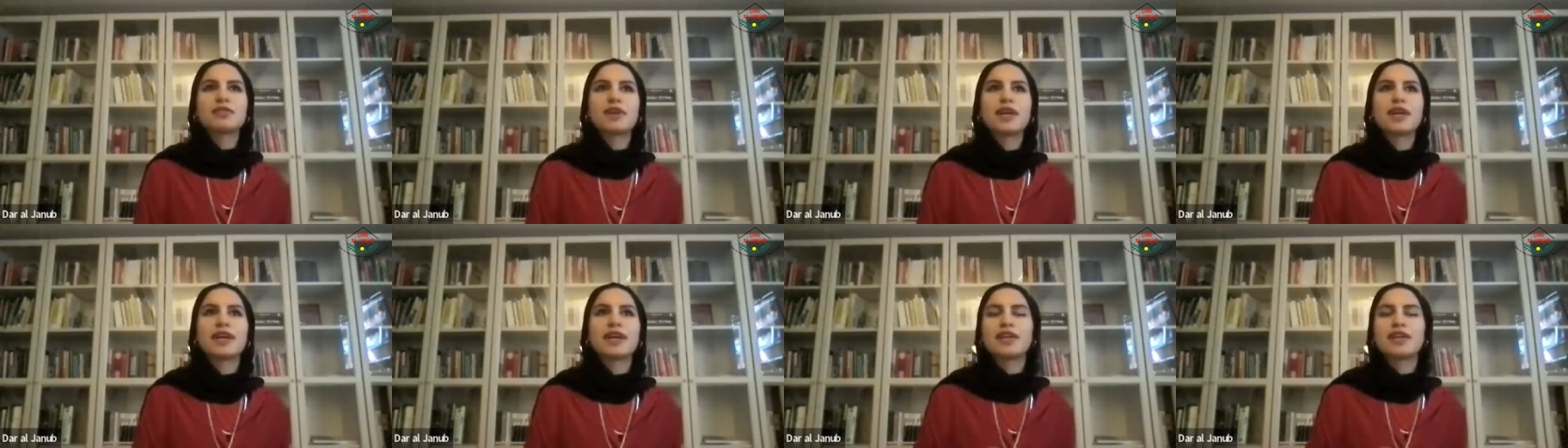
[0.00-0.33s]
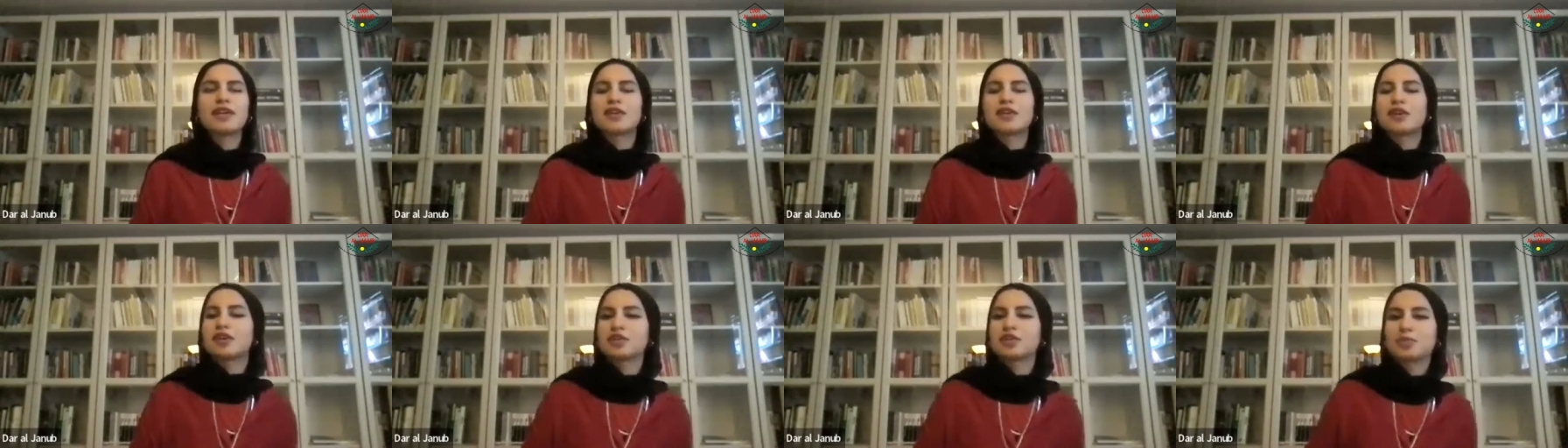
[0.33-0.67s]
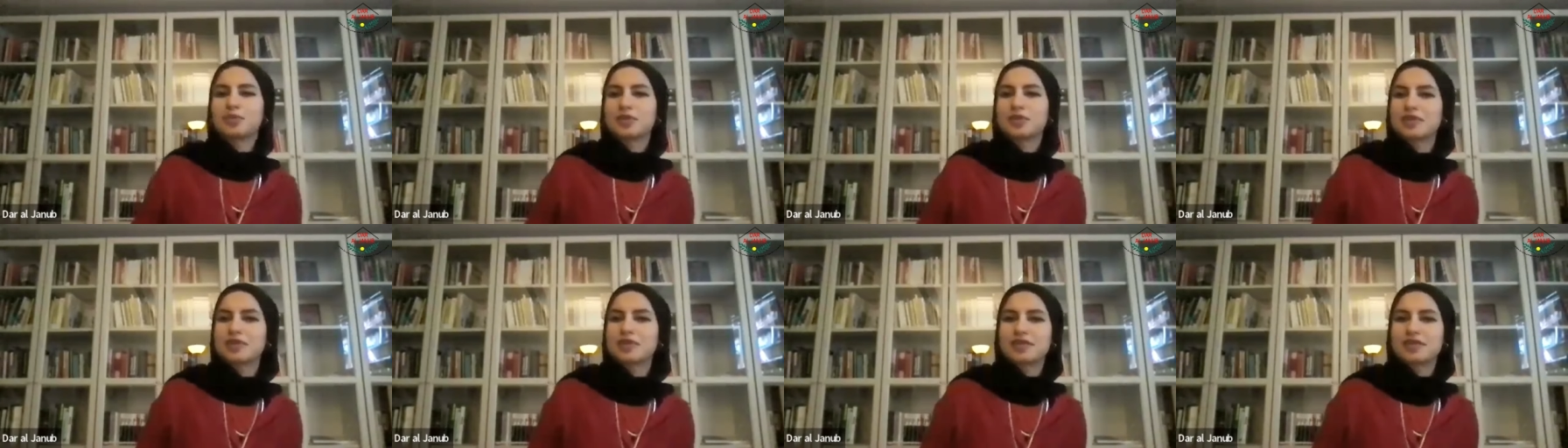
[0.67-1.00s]
I don't know how to
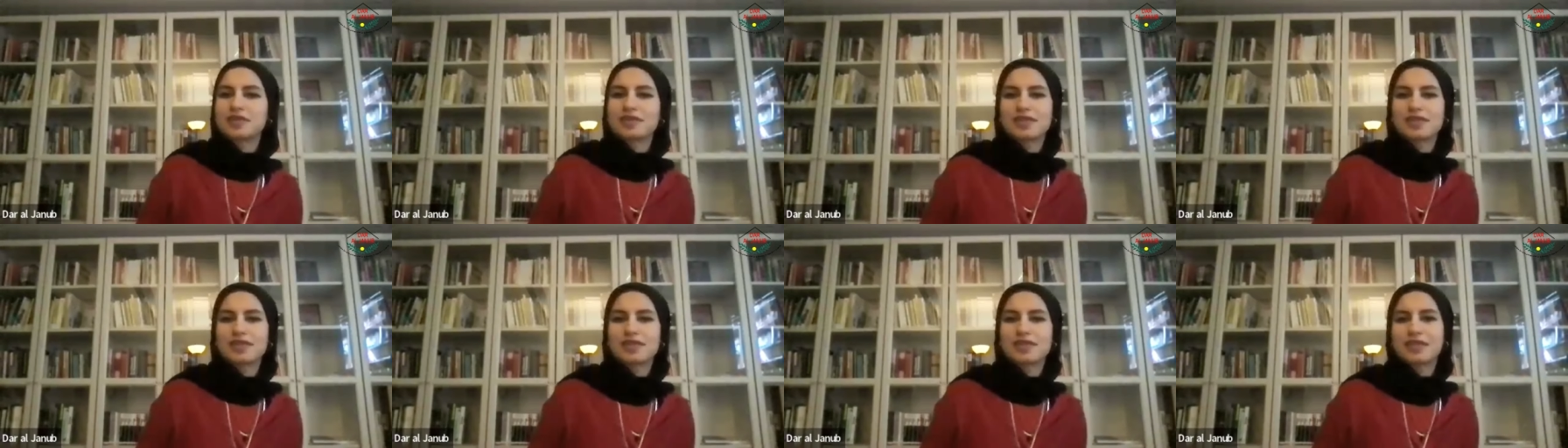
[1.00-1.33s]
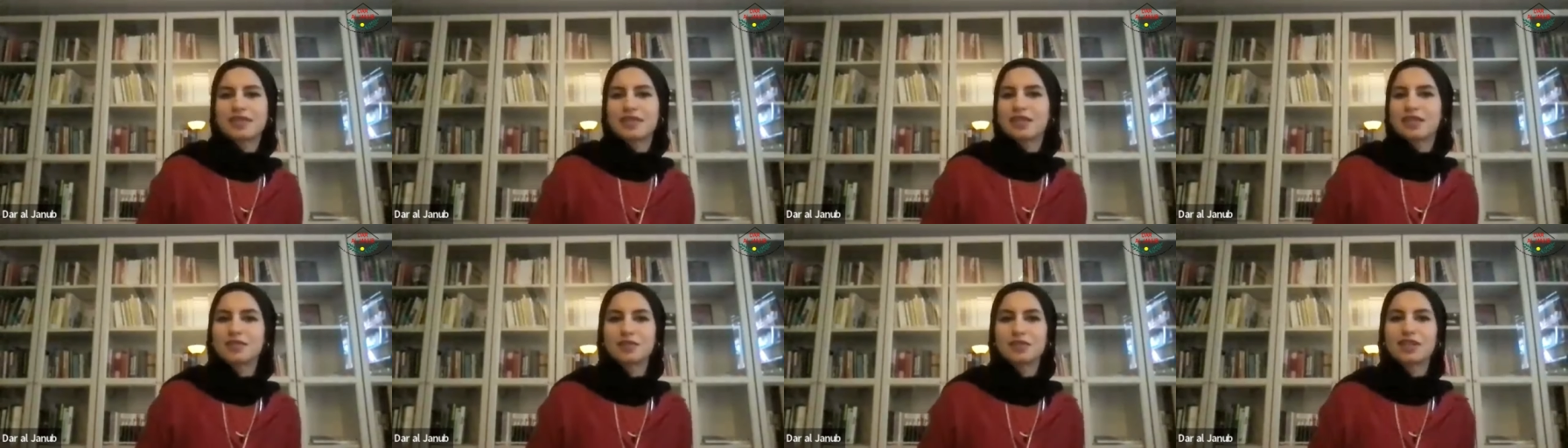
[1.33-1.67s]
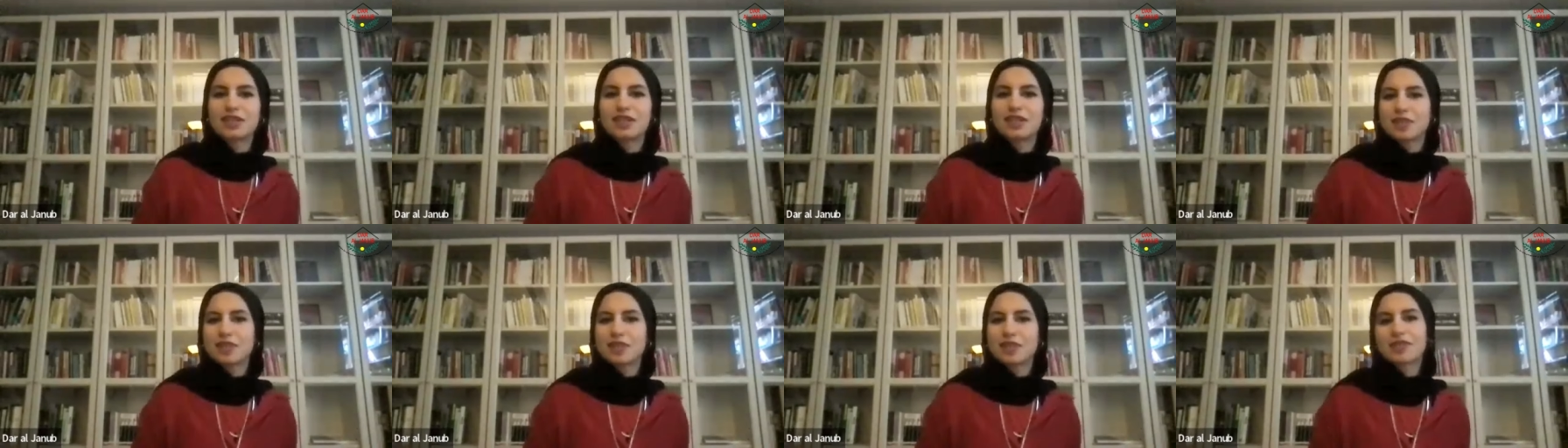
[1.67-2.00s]
put this any differently,
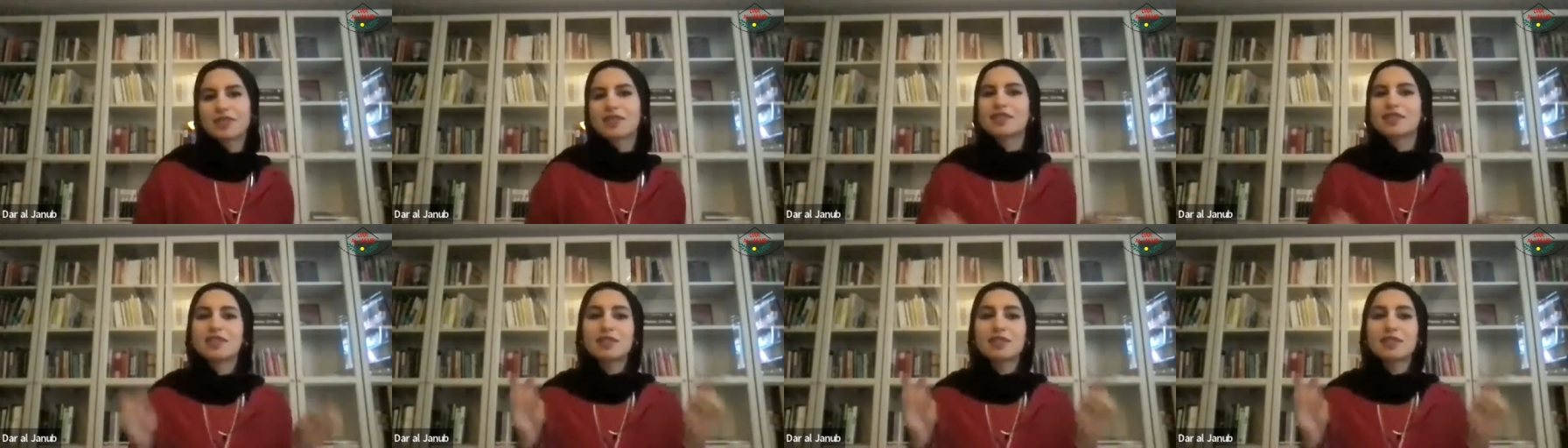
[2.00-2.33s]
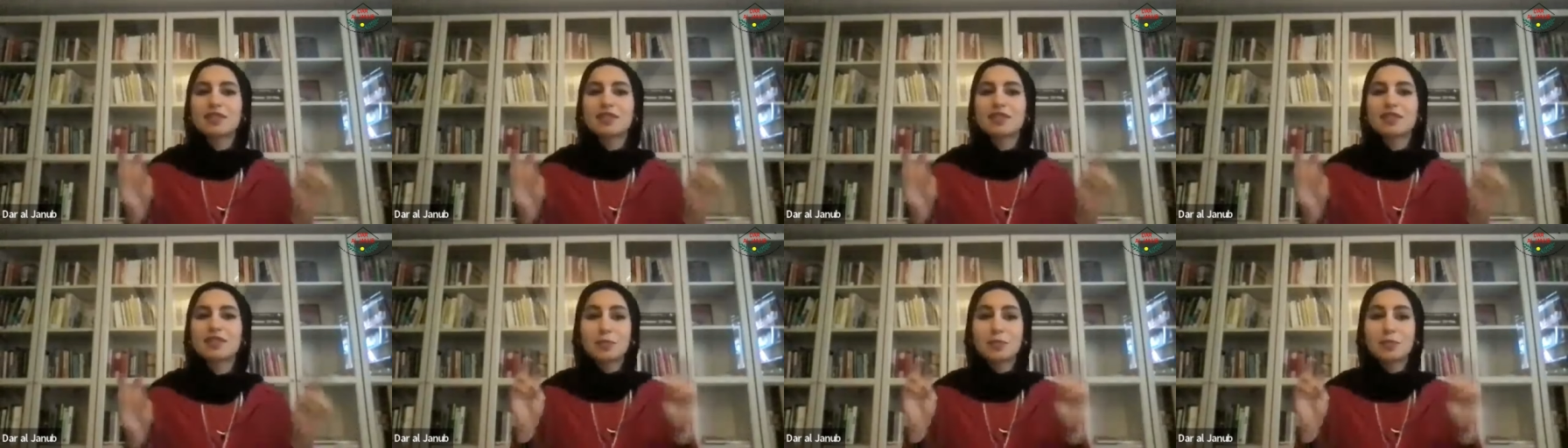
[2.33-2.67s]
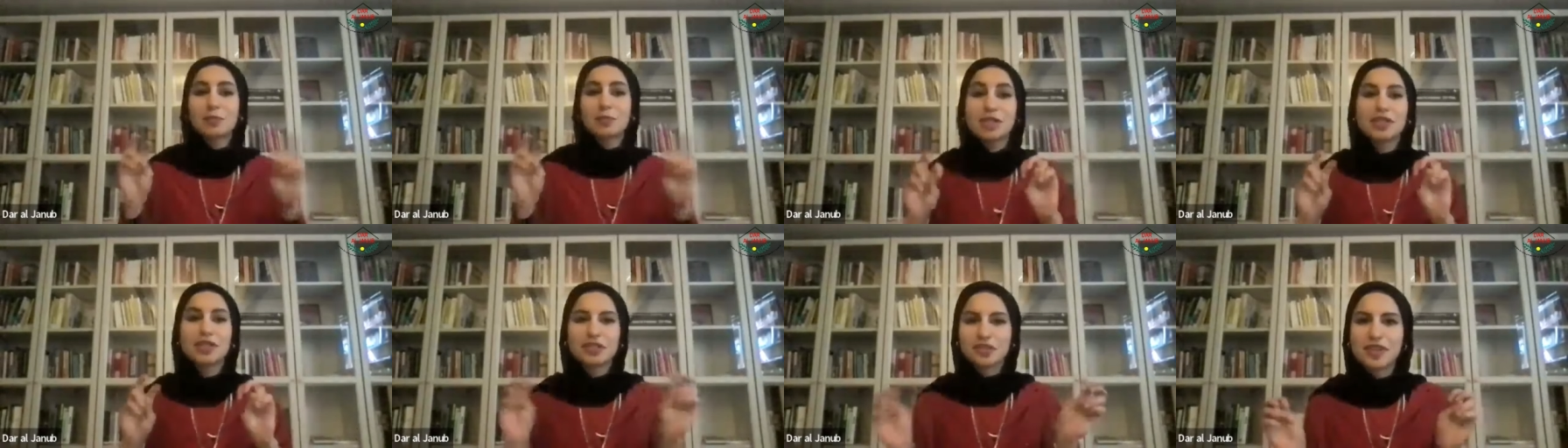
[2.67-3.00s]
but the superior
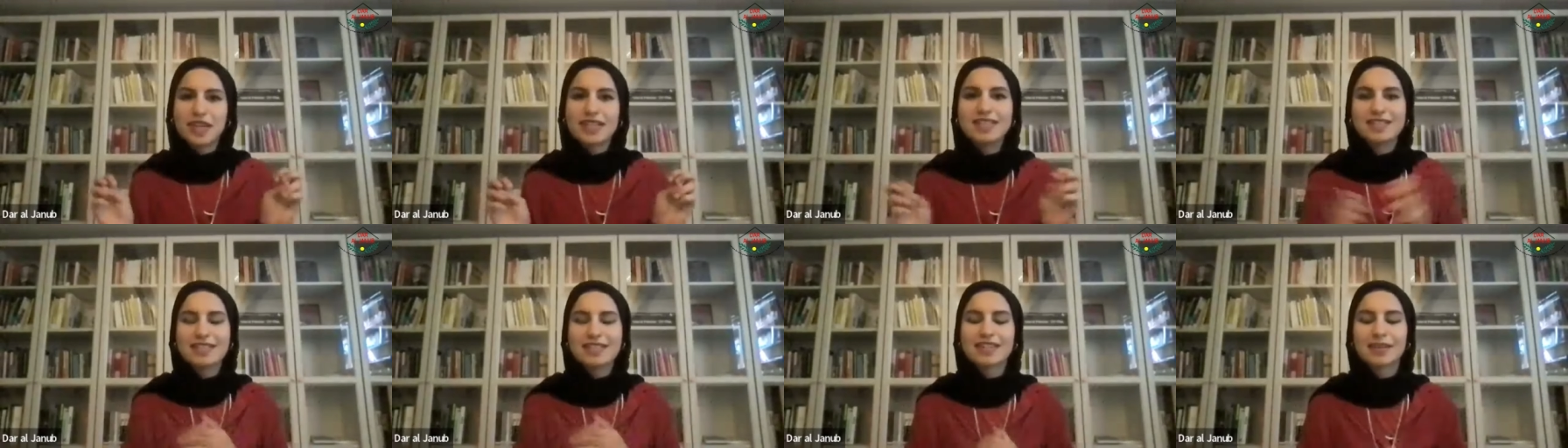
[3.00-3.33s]
race,